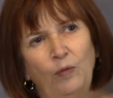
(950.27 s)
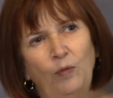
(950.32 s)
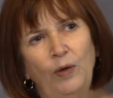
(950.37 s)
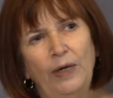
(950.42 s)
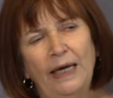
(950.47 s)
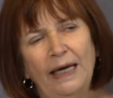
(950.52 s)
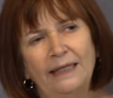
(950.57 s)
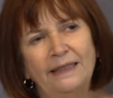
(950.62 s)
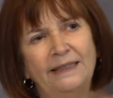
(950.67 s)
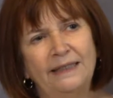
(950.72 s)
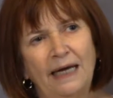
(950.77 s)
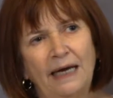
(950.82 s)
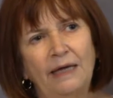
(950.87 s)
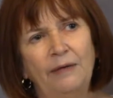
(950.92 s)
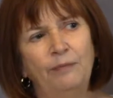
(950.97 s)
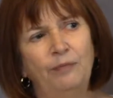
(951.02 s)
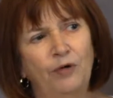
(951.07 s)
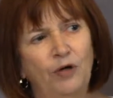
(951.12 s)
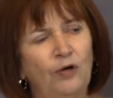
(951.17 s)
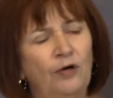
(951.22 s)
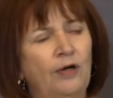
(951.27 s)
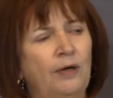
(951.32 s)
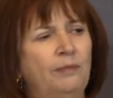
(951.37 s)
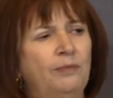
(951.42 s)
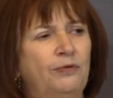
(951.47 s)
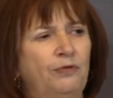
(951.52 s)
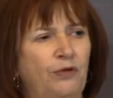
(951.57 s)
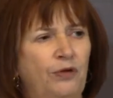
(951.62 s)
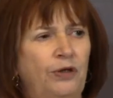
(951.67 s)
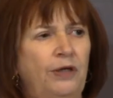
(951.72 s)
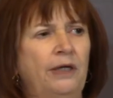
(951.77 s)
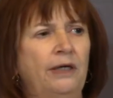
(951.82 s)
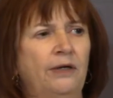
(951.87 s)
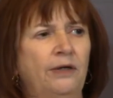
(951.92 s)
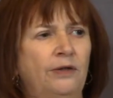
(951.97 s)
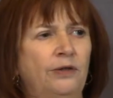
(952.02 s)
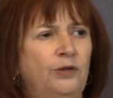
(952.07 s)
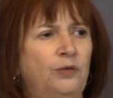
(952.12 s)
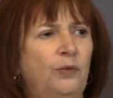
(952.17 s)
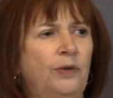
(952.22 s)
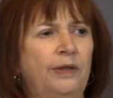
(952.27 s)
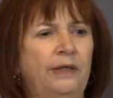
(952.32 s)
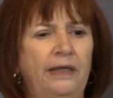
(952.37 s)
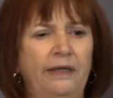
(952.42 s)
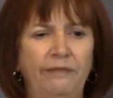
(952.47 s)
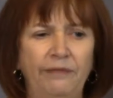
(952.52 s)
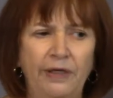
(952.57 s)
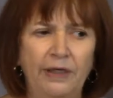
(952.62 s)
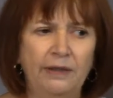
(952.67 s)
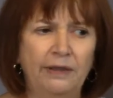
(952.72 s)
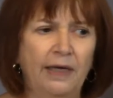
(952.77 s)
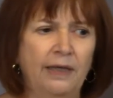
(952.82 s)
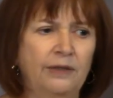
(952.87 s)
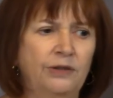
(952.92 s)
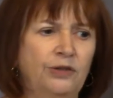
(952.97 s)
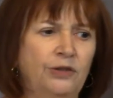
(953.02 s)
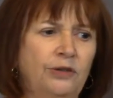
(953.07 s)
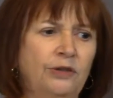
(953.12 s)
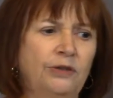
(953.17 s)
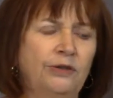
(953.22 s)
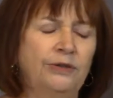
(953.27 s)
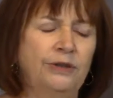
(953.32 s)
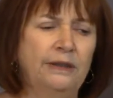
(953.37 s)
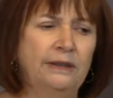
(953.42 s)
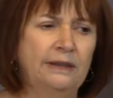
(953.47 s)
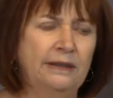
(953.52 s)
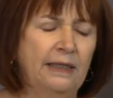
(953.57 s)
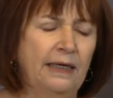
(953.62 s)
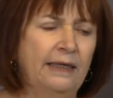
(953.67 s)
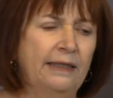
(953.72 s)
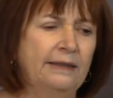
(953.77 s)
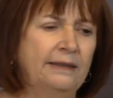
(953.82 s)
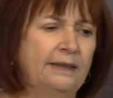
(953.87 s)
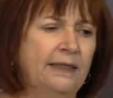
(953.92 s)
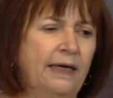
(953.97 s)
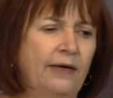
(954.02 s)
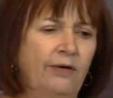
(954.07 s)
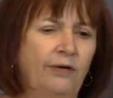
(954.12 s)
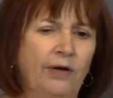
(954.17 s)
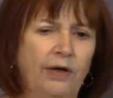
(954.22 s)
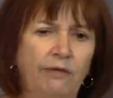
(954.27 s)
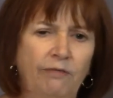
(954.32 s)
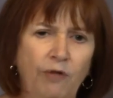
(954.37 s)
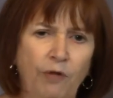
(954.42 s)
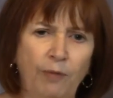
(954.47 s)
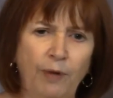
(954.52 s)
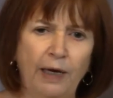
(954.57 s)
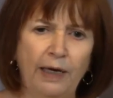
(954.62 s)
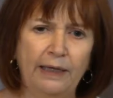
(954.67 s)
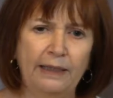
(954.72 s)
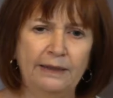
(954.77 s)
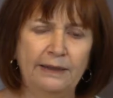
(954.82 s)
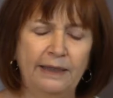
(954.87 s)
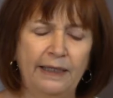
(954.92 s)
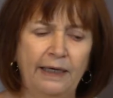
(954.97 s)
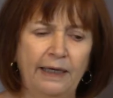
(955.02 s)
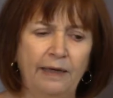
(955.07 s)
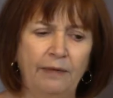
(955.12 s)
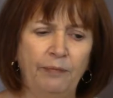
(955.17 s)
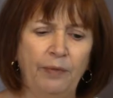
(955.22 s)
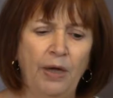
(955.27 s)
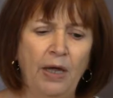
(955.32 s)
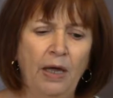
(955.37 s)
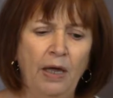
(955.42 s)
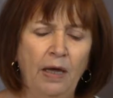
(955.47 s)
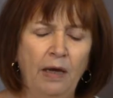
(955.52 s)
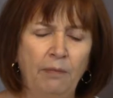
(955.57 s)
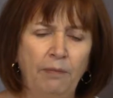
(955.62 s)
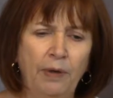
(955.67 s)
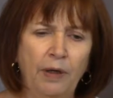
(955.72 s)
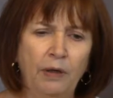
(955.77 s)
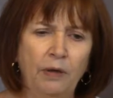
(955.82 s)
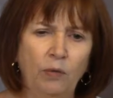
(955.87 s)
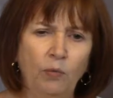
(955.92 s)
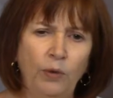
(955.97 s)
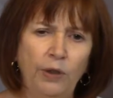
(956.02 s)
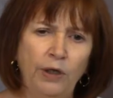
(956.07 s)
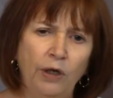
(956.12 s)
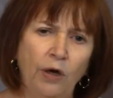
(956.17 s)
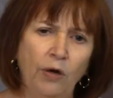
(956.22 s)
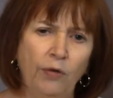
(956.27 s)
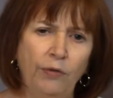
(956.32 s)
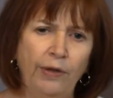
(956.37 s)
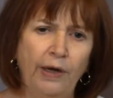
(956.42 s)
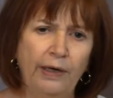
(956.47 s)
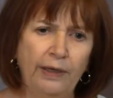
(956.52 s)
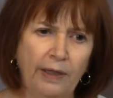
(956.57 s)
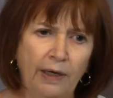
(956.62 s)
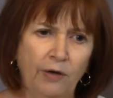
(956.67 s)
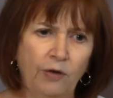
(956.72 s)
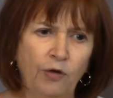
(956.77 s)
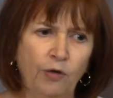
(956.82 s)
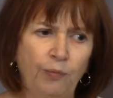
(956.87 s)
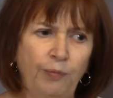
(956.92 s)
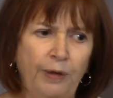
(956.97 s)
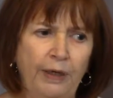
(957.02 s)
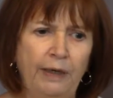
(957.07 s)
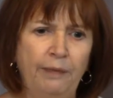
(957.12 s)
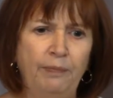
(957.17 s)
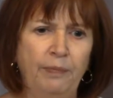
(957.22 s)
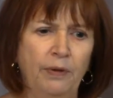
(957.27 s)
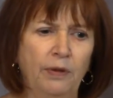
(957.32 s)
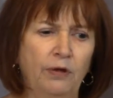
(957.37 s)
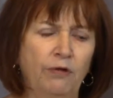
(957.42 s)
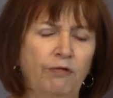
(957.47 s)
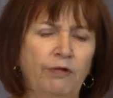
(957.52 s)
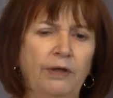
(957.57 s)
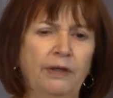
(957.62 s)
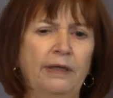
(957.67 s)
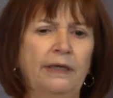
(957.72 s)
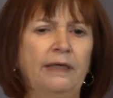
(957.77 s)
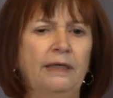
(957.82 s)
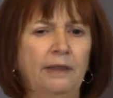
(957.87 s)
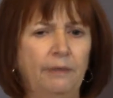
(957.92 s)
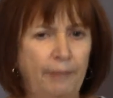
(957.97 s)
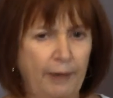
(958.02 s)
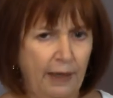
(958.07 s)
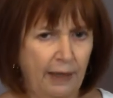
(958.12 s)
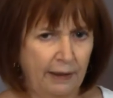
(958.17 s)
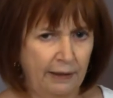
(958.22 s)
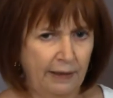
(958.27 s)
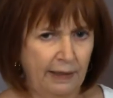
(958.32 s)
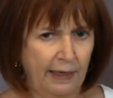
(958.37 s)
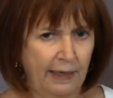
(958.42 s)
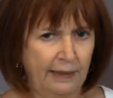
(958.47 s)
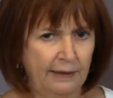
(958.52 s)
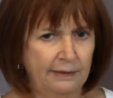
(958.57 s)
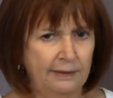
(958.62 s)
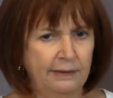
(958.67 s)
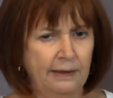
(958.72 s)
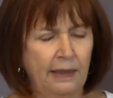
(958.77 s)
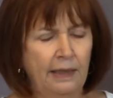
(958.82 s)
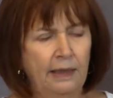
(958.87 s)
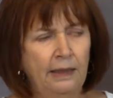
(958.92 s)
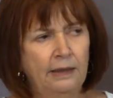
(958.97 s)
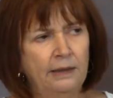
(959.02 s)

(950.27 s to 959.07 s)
We had done programs for years with evening lectures and Science Saturday and robotics camp, but we know that younger people are really into podcasts.